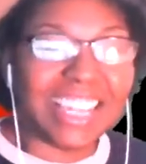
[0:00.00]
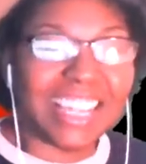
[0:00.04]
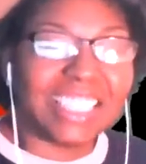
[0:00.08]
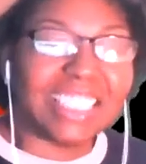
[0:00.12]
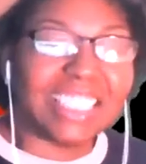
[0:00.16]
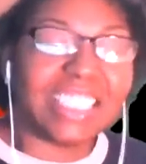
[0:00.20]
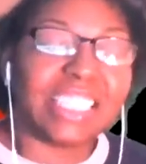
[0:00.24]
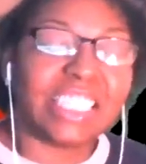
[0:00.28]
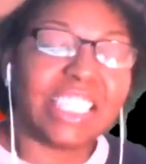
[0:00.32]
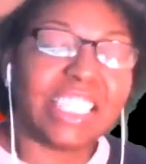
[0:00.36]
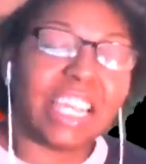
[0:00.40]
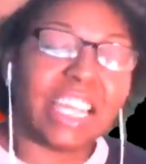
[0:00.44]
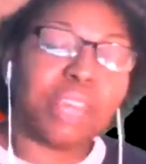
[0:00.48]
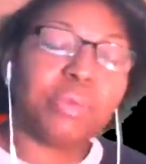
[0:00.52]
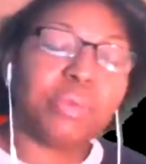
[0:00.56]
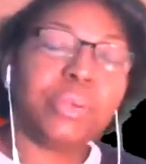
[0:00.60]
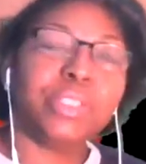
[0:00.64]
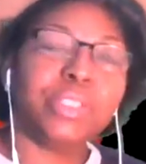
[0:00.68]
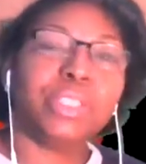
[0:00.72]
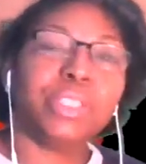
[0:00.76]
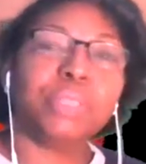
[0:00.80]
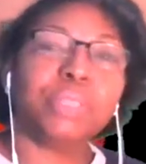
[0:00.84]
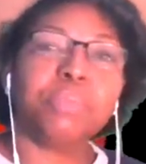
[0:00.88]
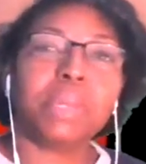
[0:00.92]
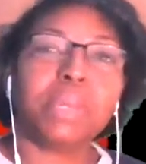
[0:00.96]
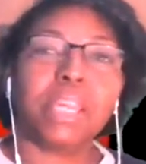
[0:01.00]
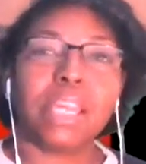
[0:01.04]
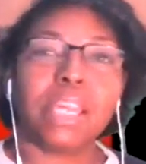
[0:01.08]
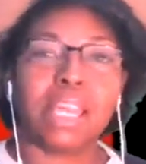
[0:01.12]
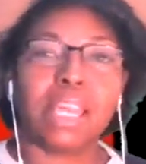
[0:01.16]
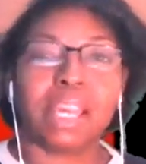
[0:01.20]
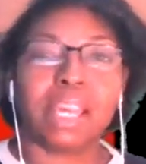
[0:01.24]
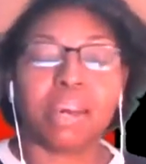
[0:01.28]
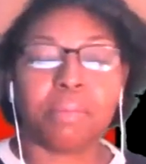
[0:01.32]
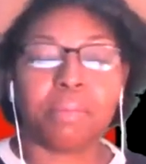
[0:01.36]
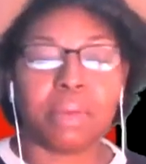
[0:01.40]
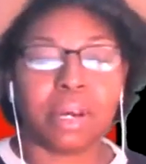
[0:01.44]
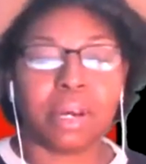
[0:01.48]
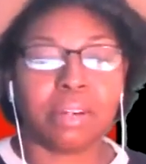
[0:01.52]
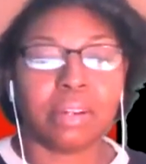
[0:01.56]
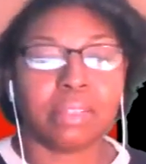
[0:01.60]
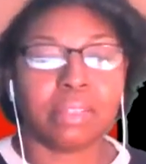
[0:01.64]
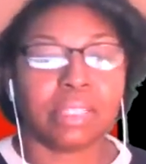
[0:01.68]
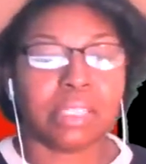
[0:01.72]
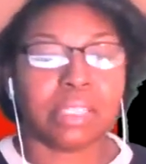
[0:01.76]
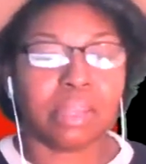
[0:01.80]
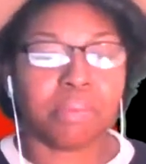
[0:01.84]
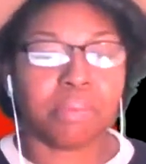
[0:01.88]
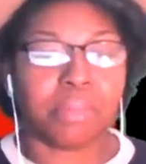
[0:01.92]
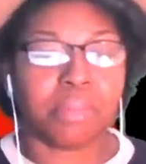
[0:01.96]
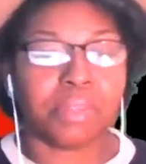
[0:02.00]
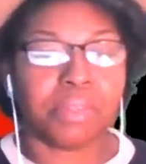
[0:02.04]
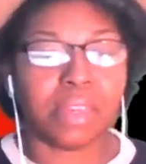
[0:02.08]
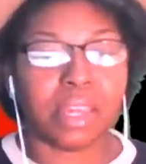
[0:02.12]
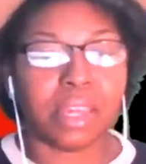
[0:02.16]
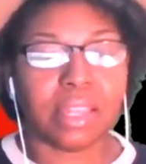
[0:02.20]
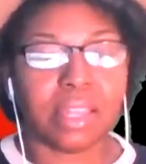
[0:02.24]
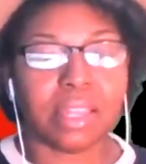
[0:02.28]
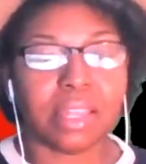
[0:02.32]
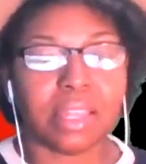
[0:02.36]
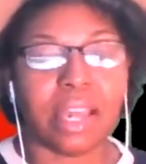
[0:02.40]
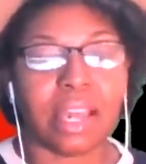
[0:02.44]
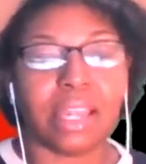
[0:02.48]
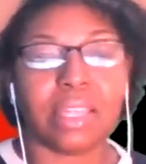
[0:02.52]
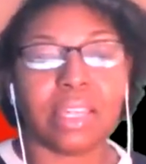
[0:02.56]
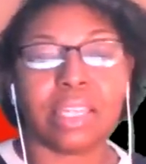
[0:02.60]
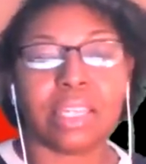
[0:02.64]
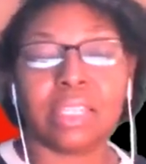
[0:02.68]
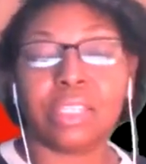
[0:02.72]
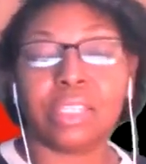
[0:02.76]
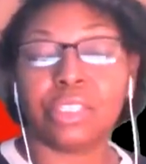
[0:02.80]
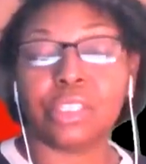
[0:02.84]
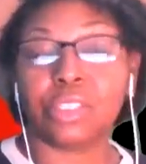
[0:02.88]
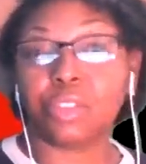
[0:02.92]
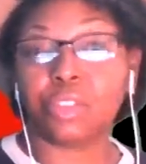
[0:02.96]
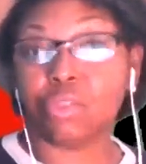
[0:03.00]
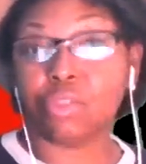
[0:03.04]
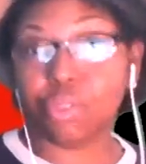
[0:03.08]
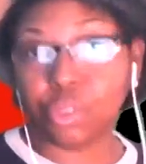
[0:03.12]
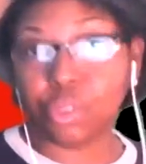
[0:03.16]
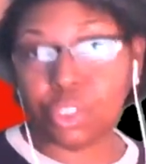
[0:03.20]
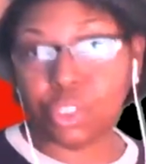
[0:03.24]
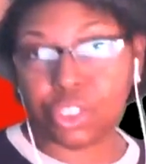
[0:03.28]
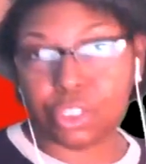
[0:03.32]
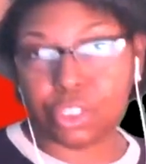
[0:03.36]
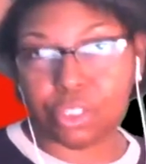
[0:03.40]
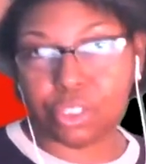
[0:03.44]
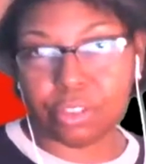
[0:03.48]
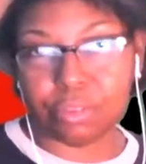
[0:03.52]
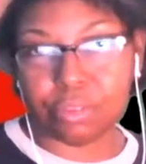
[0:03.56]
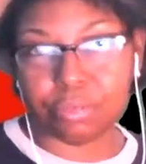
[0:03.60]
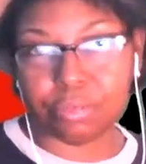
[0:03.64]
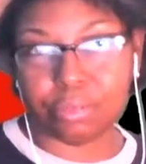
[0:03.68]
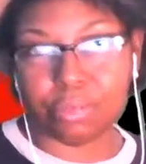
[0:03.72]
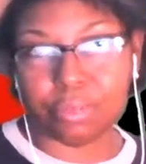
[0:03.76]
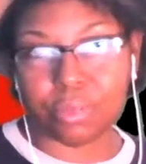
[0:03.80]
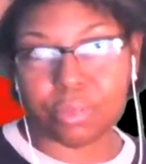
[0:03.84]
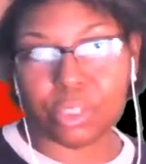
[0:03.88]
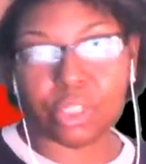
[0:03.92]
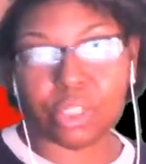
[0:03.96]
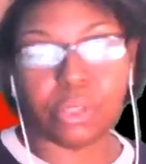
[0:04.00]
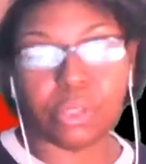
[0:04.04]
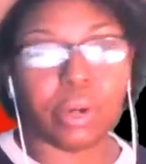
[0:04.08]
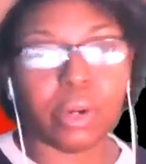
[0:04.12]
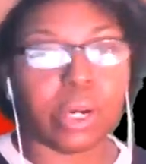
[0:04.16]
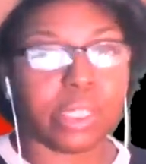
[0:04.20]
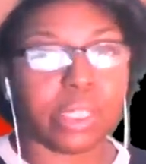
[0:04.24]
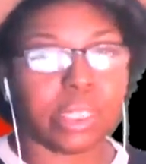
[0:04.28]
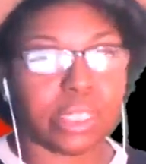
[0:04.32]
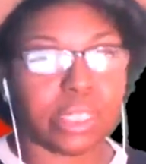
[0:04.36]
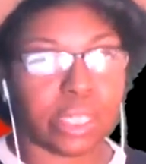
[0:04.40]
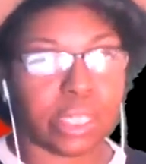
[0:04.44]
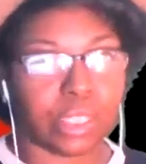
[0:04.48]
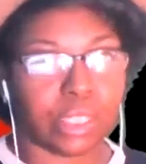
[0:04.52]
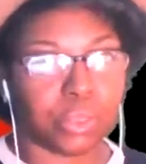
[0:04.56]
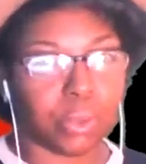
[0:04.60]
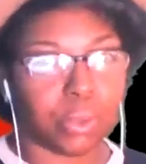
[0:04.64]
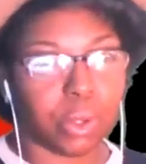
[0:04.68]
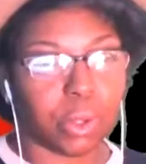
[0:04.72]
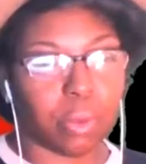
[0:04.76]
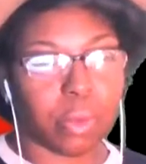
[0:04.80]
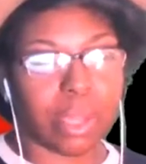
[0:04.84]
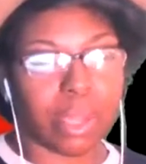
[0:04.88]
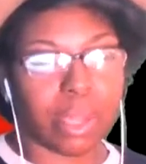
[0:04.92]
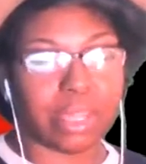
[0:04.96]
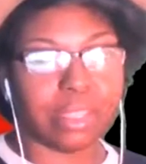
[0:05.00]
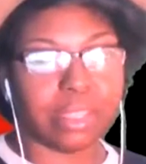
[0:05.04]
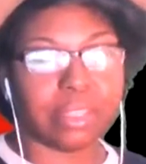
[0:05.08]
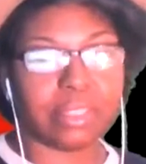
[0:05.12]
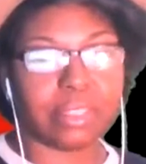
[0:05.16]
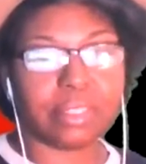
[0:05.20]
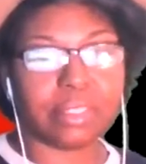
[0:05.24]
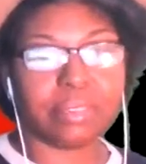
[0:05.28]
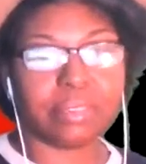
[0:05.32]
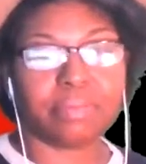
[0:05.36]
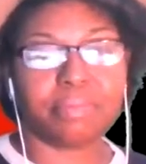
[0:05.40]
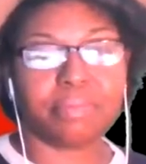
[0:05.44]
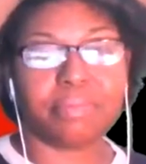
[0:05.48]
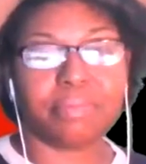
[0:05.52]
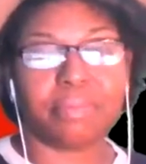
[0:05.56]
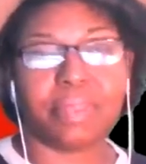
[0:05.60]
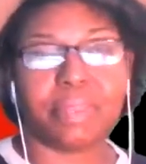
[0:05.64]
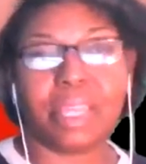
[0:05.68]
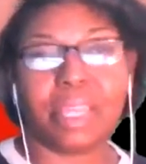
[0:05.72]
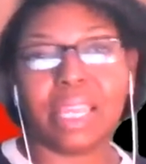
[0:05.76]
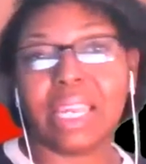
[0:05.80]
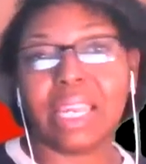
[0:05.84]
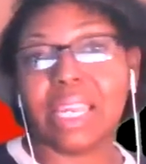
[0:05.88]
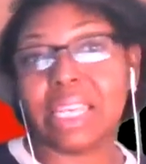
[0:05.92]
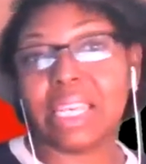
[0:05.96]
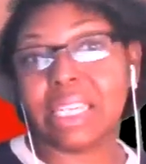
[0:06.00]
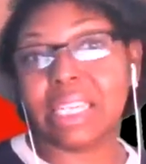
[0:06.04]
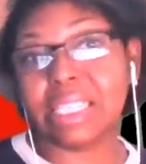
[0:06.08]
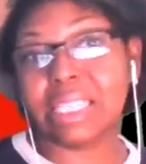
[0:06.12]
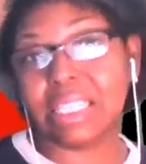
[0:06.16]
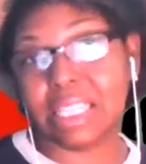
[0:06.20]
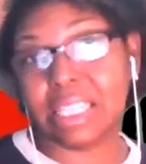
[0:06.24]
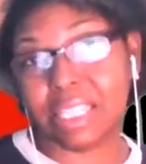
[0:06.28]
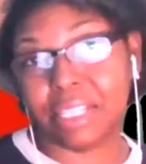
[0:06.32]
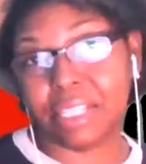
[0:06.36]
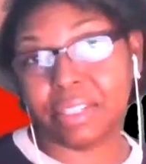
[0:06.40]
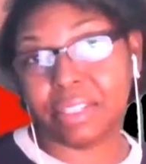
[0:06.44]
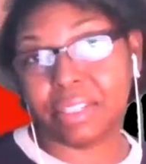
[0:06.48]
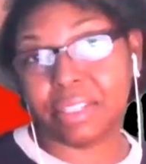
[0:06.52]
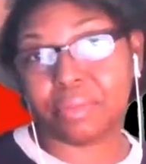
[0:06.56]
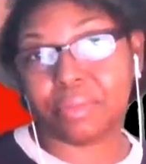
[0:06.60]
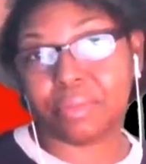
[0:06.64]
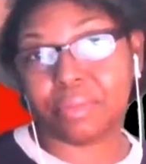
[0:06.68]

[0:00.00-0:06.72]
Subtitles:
Today, we're speaking about something that is crucial to our sexual wellness, ED,